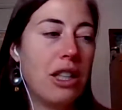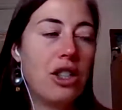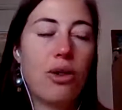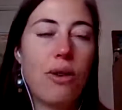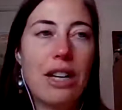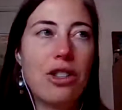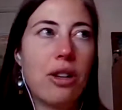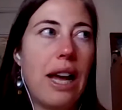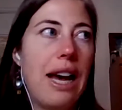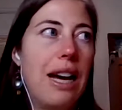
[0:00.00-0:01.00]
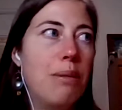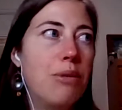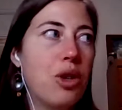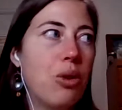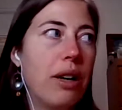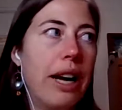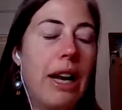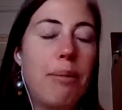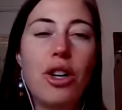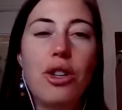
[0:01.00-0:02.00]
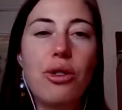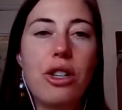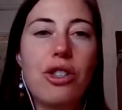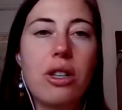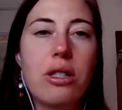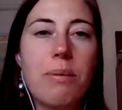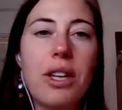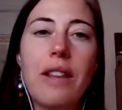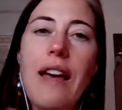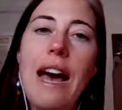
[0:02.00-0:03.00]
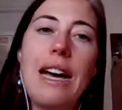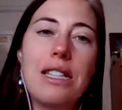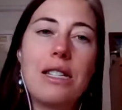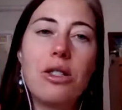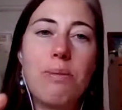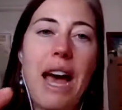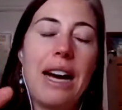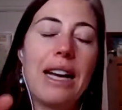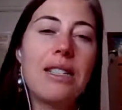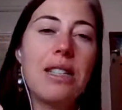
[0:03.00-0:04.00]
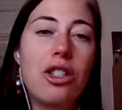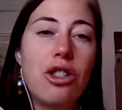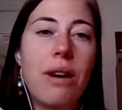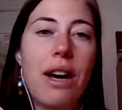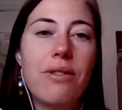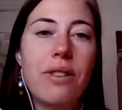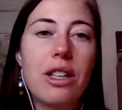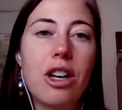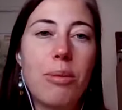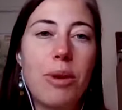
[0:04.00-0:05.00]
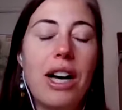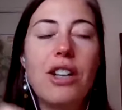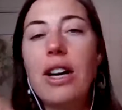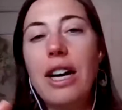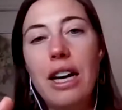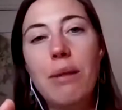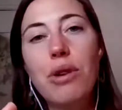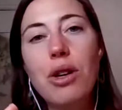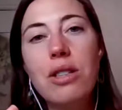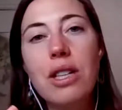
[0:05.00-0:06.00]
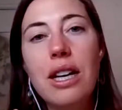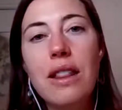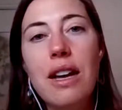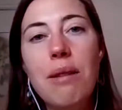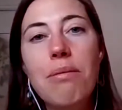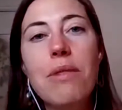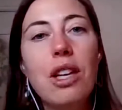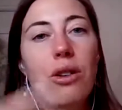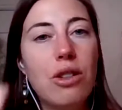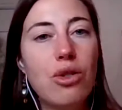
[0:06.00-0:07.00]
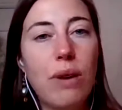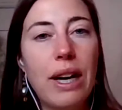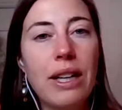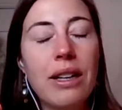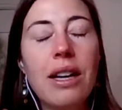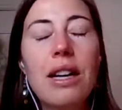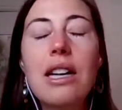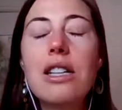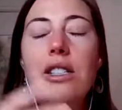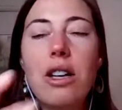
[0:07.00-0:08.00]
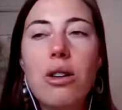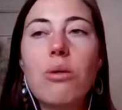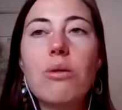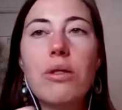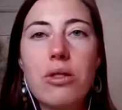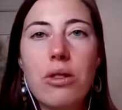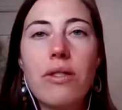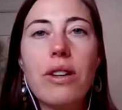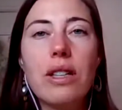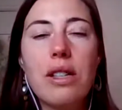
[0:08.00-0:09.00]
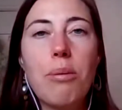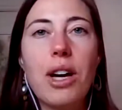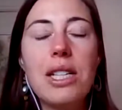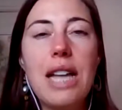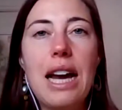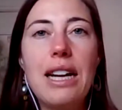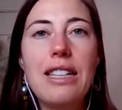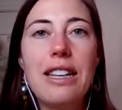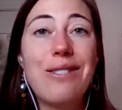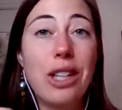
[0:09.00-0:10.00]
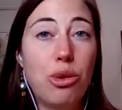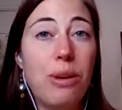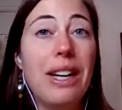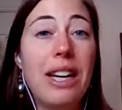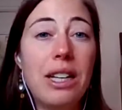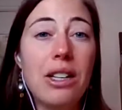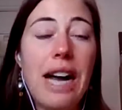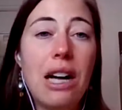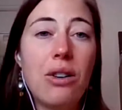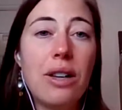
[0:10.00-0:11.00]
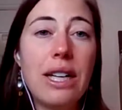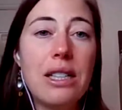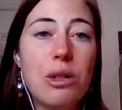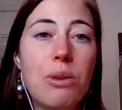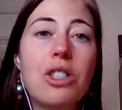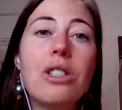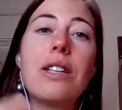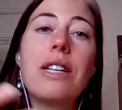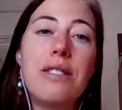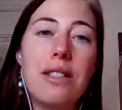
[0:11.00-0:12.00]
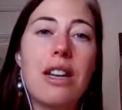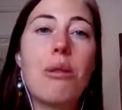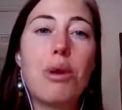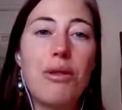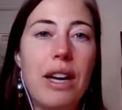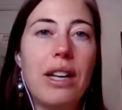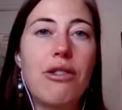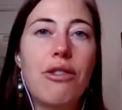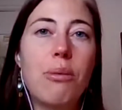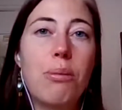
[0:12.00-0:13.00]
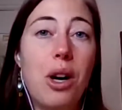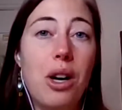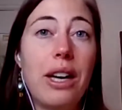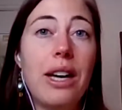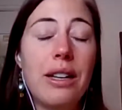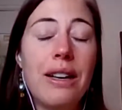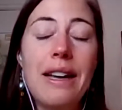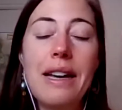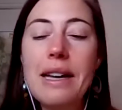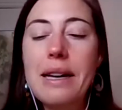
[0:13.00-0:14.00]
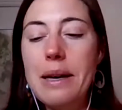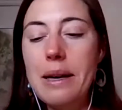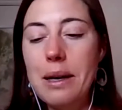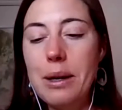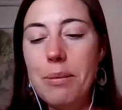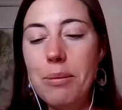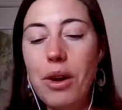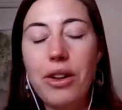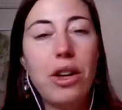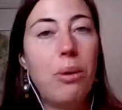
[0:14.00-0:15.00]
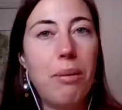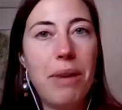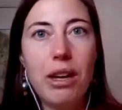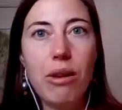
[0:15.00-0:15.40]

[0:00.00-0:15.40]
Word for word: like Skratch Labs or Hammer Nutrition or something like that has those packets that do have like carbohydrate and protein in them that you could drink. So, sort of like to summarize that idea of like drinking your calories, which at least is going to prevent you from bonking um, mm-hmm. whether you want